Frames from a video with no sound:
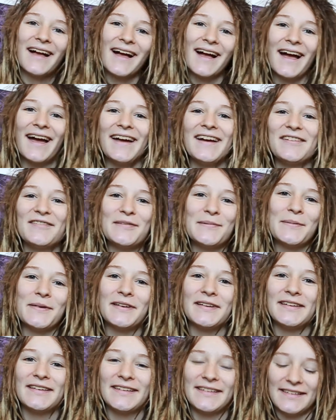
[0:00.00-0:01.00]
Hi
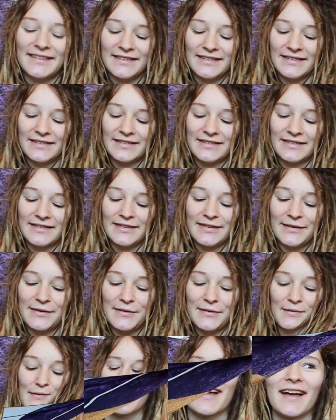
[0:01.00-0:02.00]
everybody.
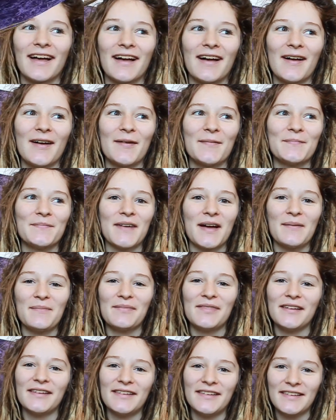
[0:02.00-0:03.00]
So I'm
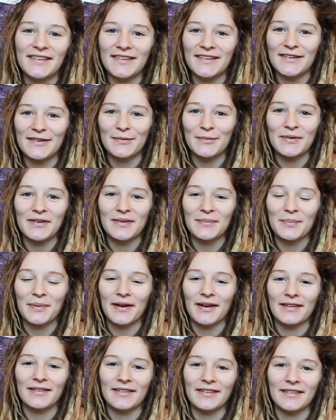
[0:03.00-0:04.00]
36 weeks
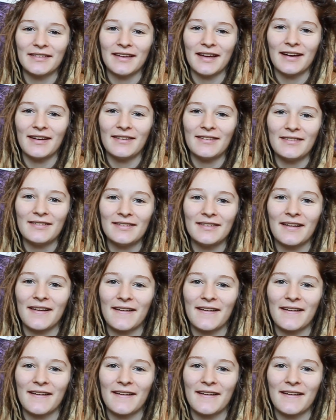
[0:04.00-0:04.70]
pregnant now.